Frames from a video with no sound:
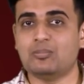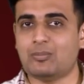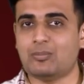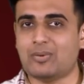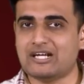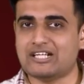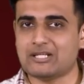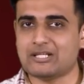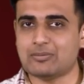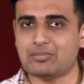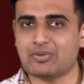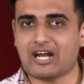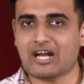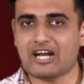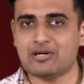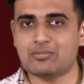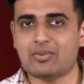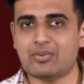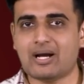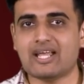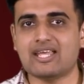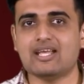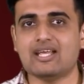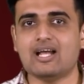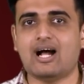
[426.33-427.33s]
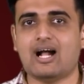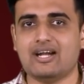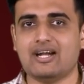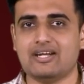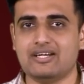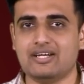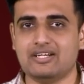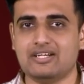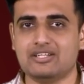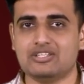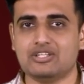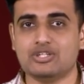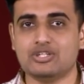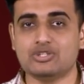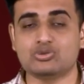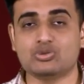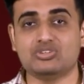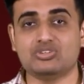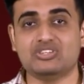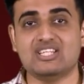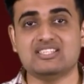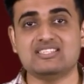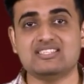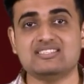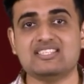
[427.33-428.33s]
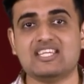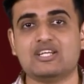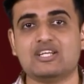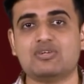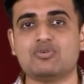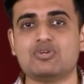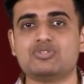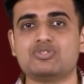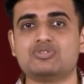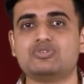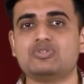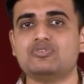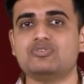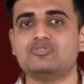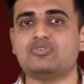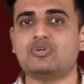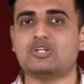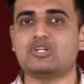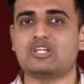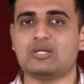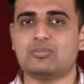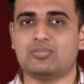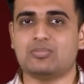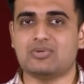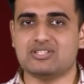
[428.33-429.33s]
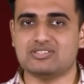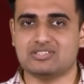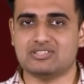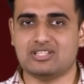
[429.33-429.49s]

multiplied by 100. So this is equals to 40%.